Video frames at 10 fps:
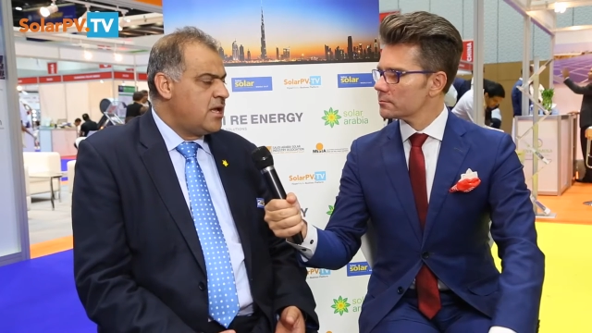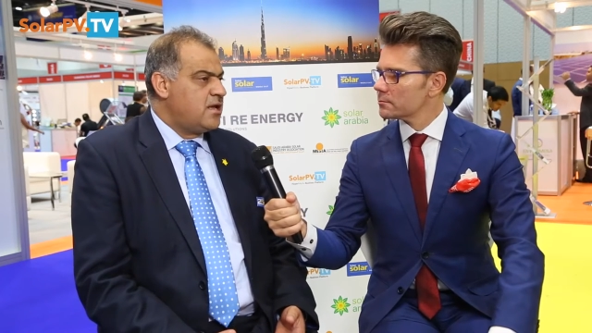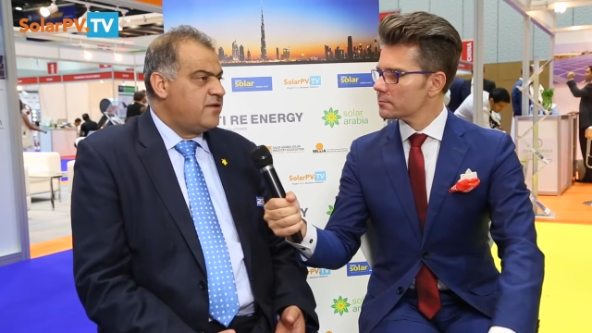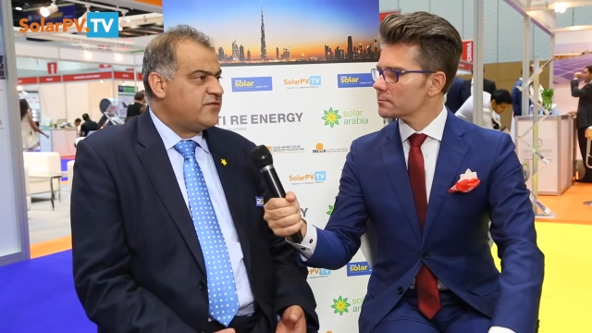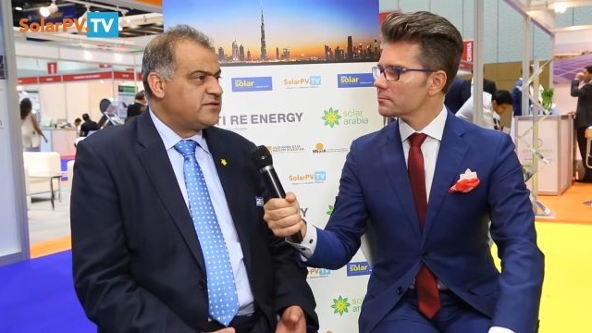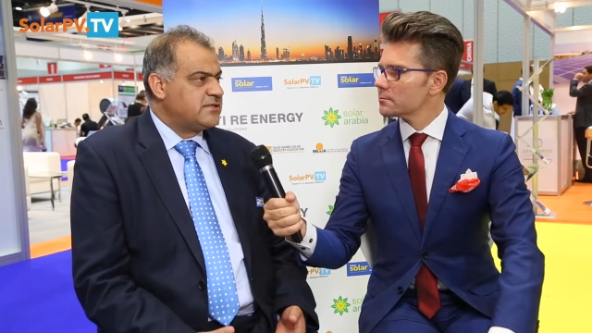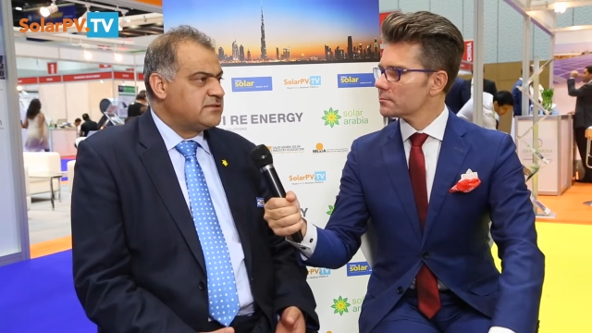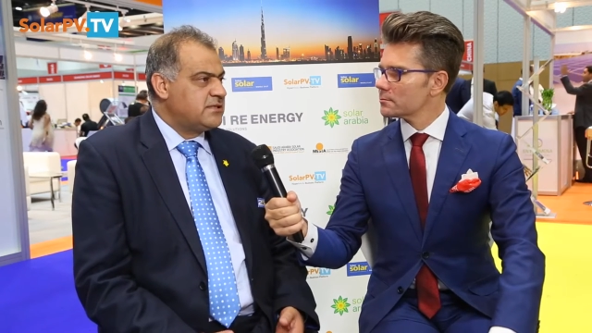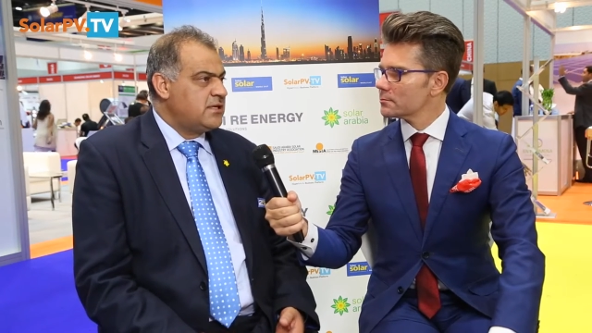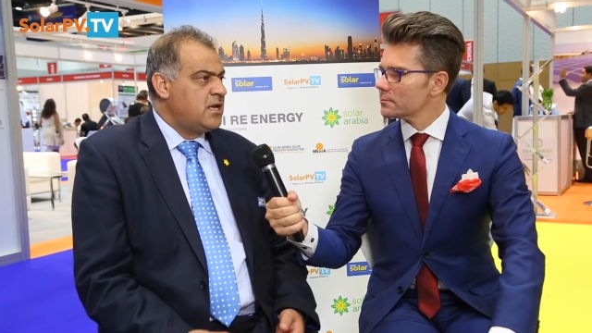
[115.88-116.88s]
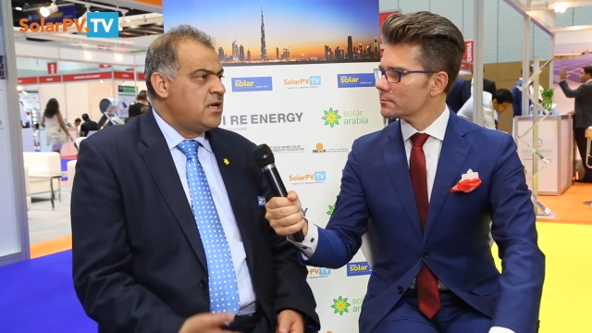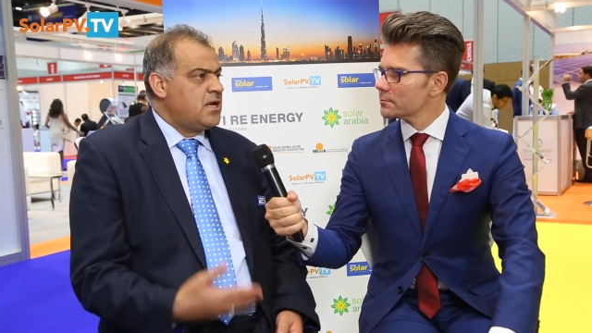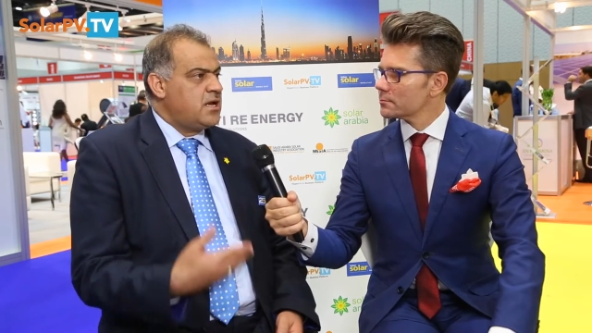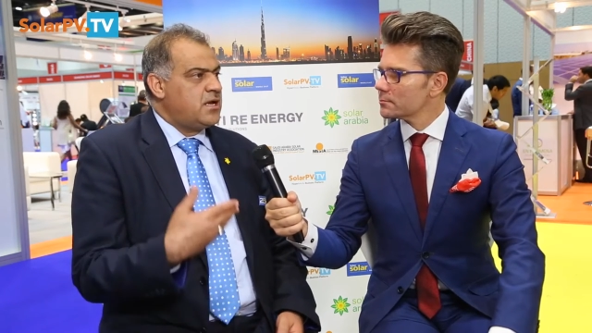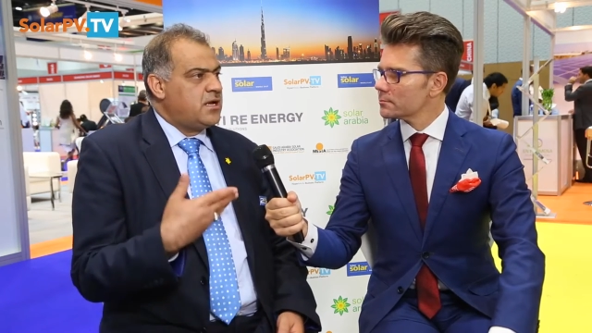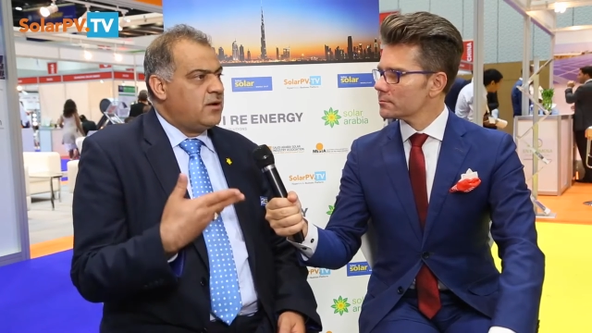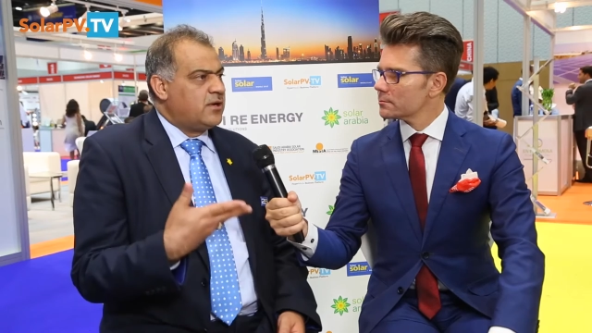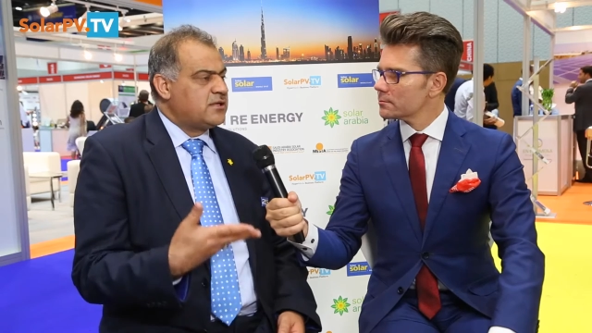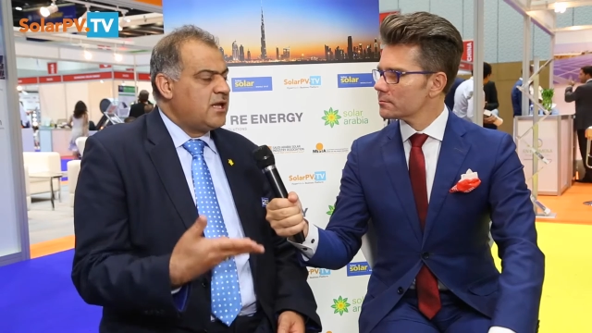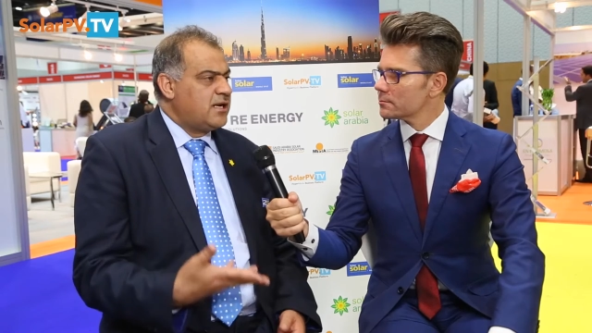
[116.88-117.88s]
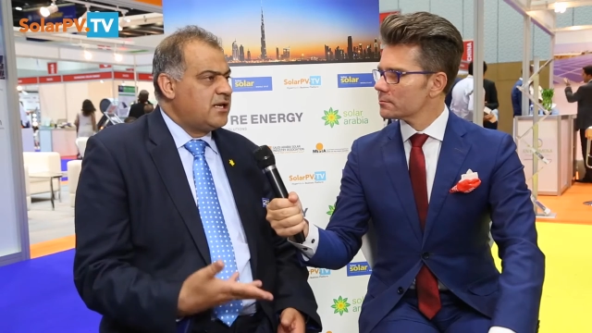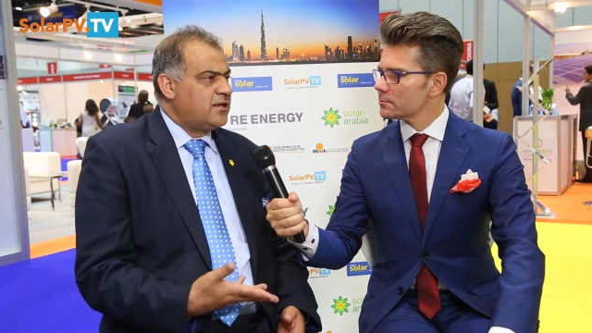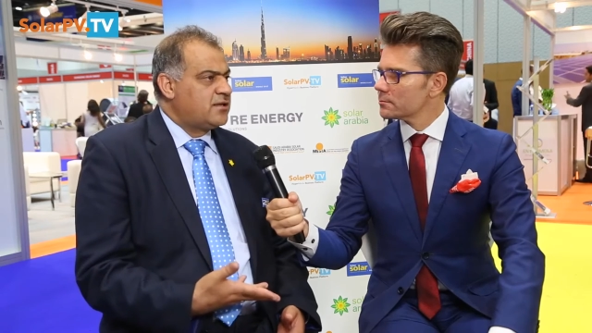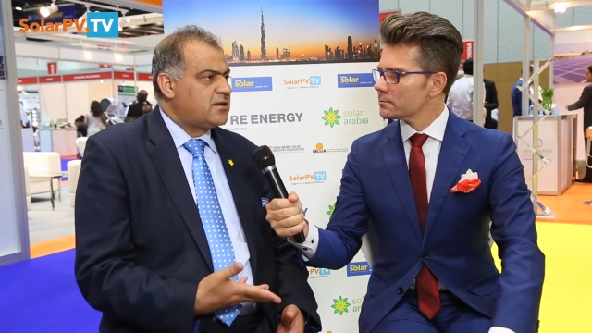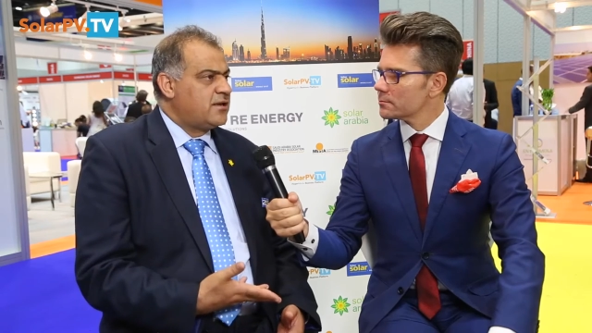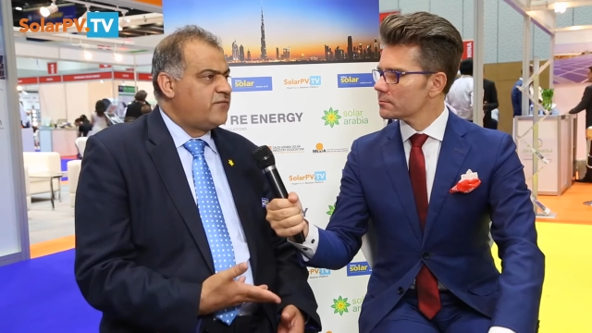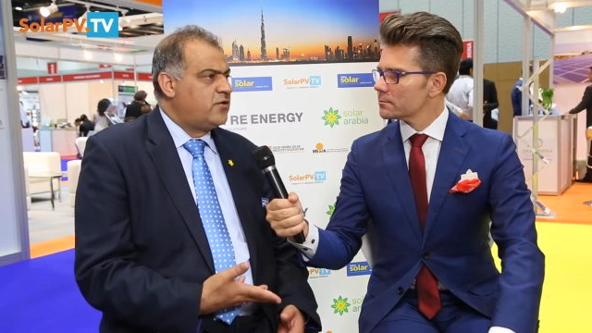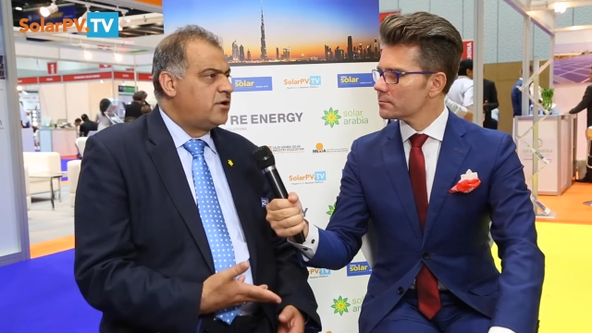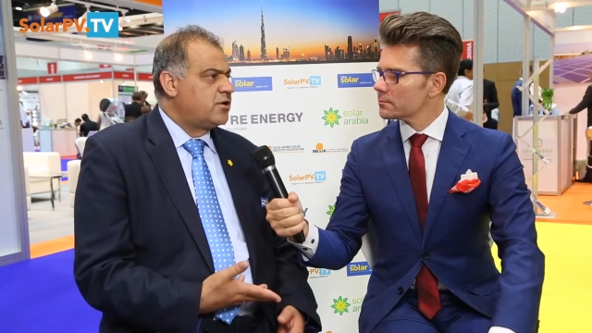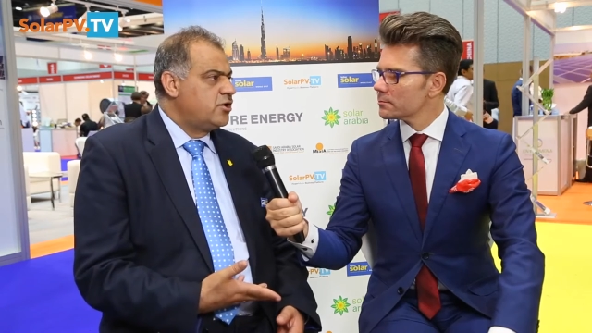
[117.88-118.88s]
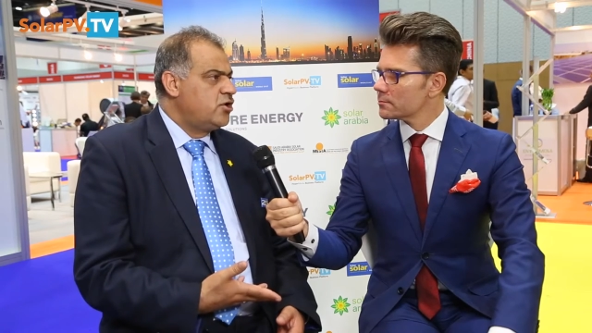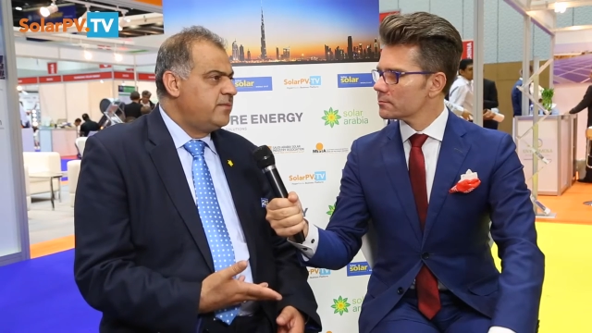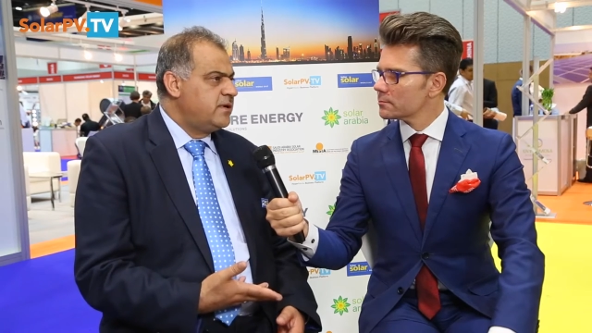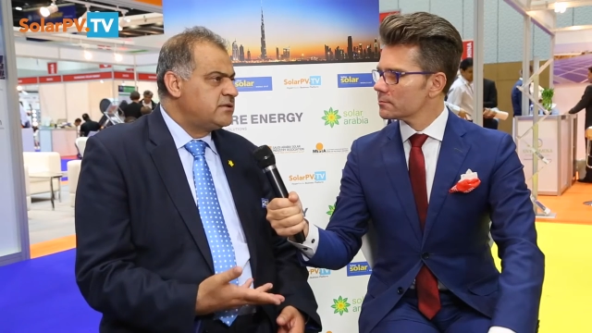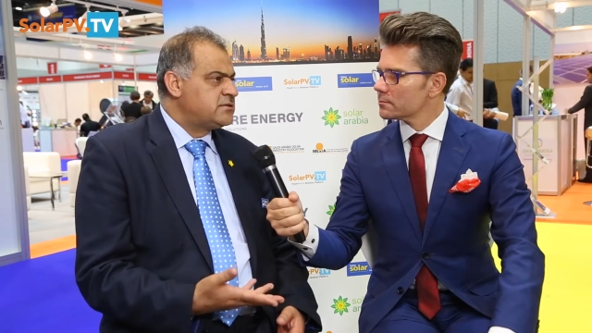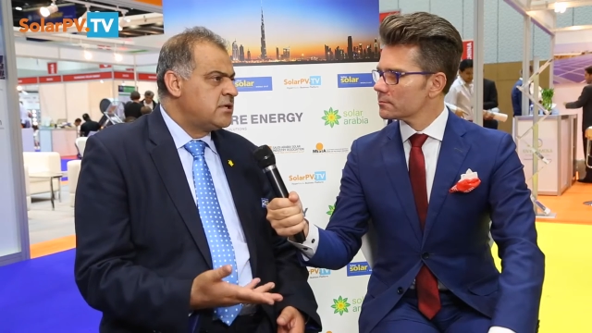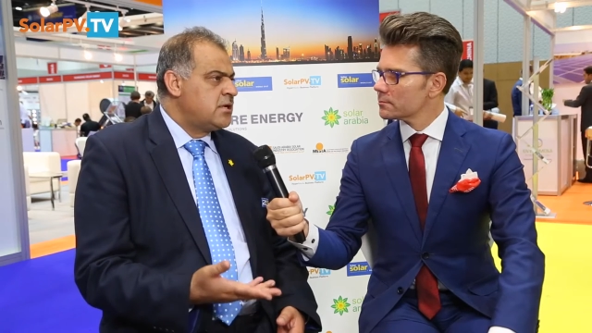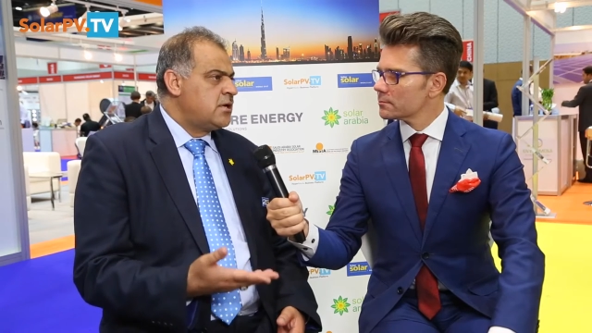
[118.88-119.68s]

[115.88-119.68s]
Speaker 1: efficiency, our target for renewables